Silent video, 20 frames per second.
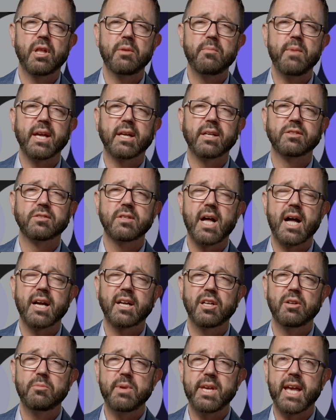they make is not
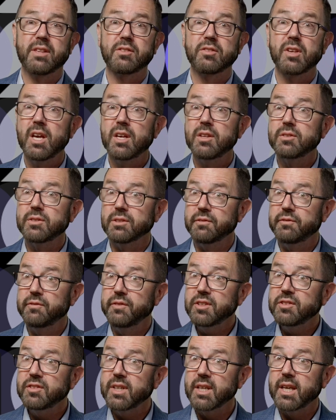going to be as
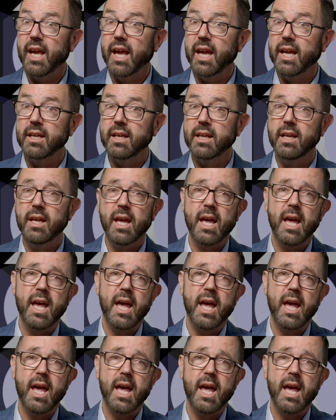sophisticated